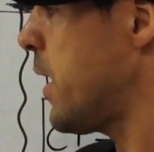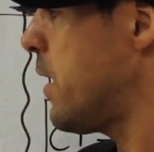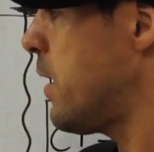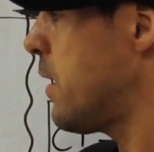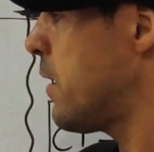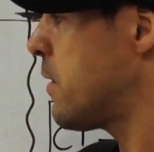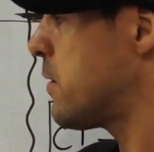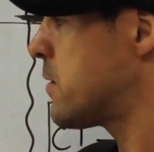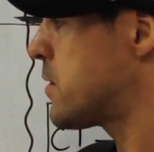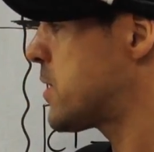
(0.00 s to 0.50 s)

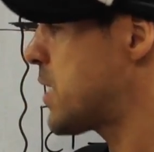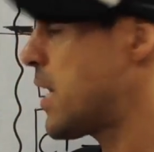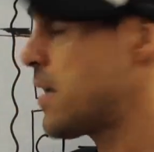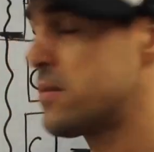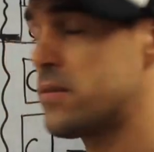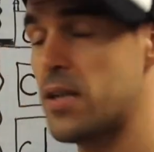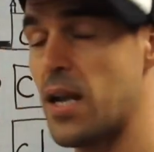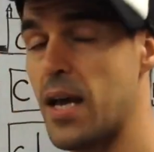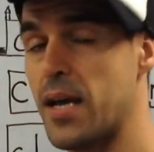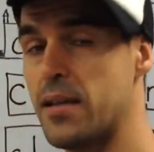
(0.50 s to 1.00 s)
here
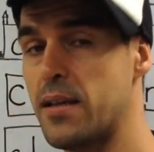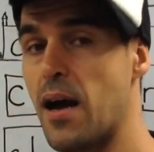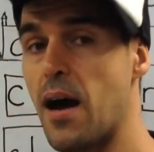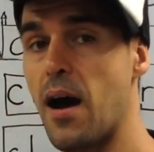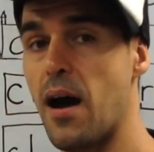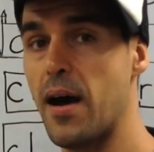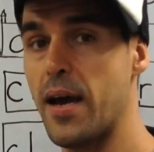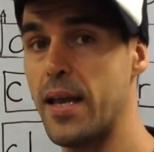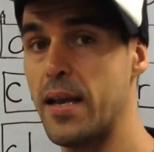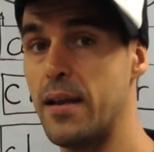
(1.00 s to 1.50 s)
sounds like the
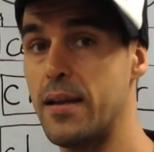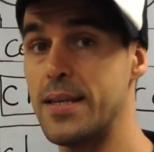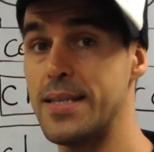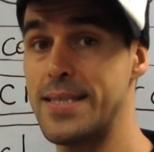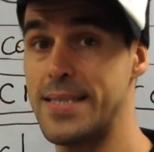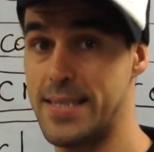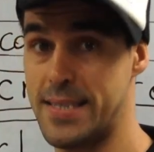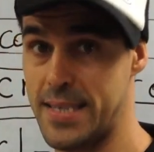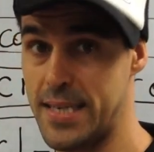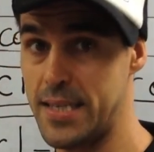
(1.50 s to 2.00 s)
I in
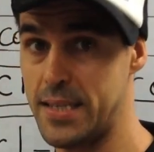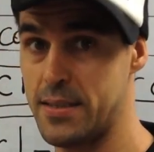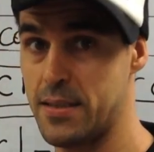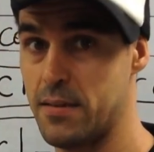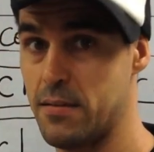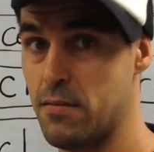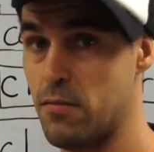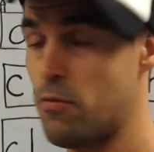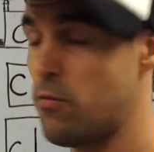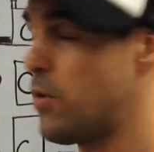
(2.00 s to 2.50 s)

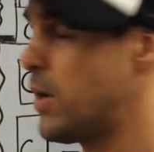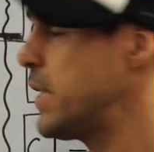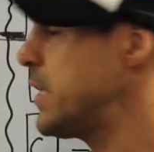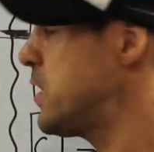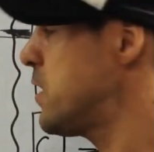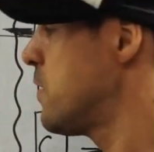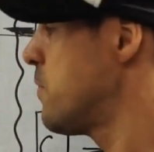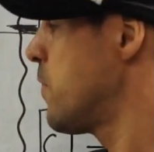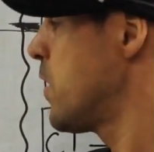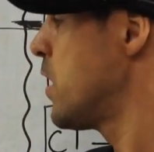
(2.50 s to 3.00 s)
sit,
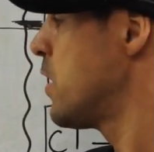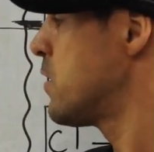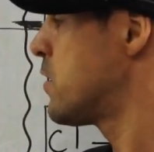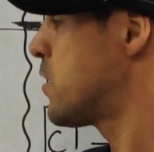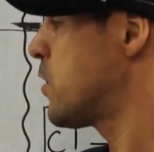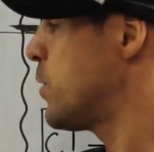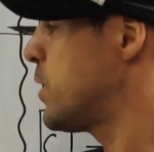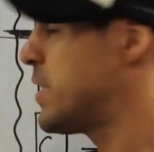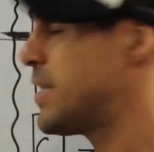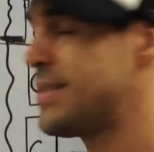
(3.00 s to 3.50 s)
right?
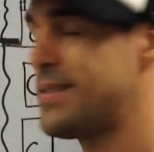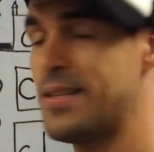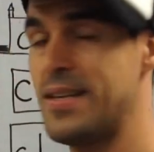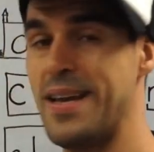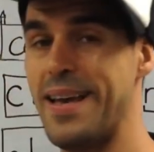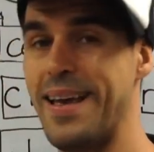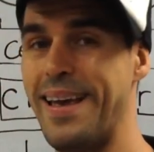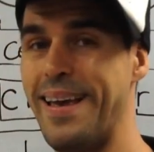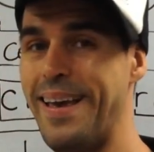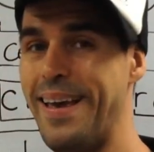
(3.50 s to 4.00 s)
So it is
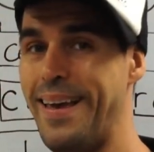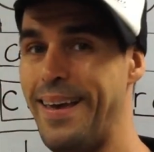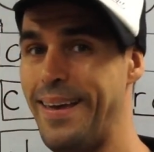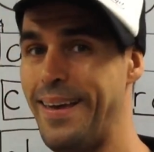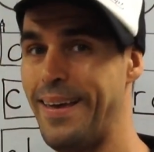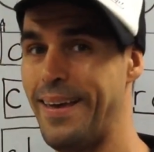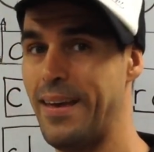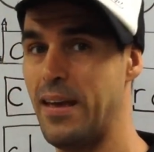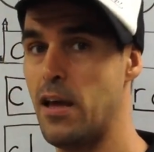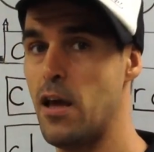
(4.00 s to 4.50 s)

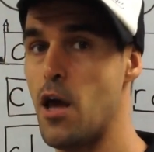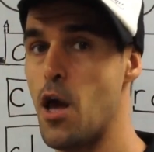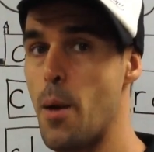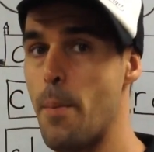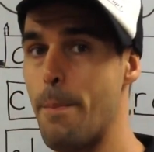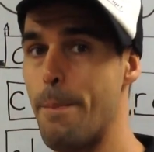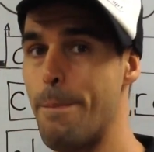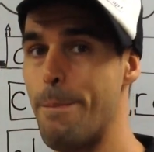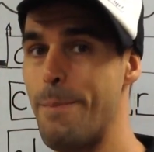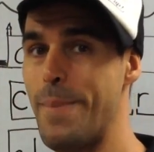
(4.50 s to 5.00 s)

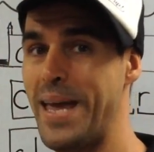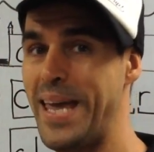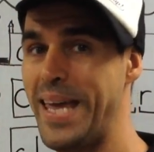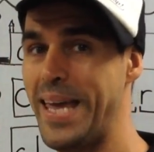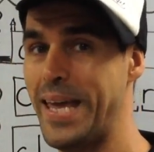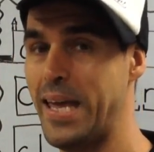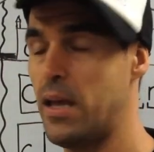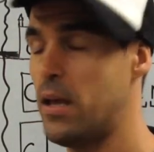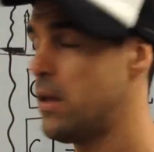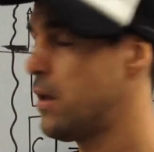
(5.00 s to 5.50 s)

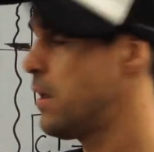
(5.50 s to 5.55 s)
me,